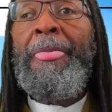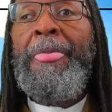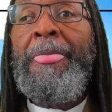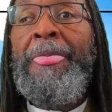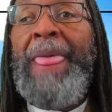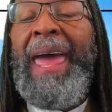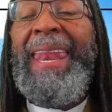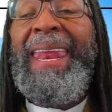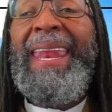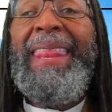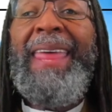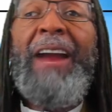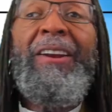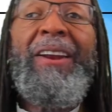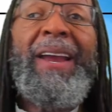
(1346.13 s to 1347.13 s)
that in
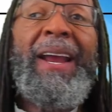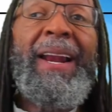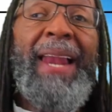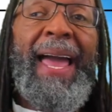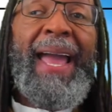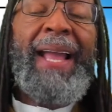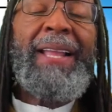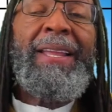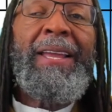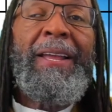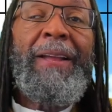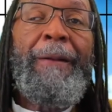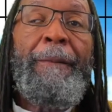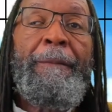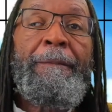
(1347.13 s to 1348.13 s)
their neglect,
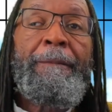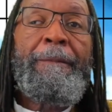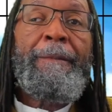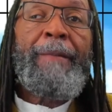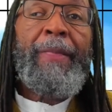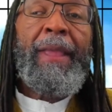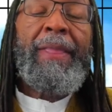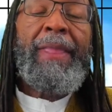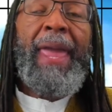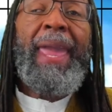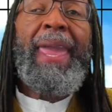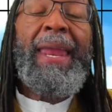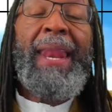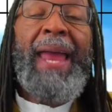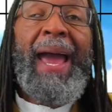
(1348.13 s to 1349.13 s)
they
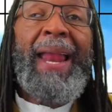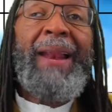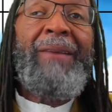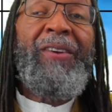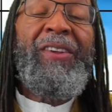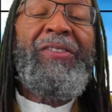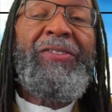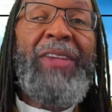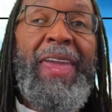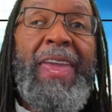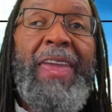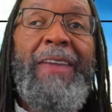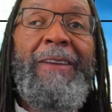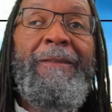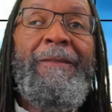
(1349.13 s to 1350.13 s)
cannot
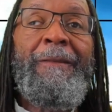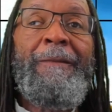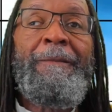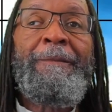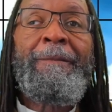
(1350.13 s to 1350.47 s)
receive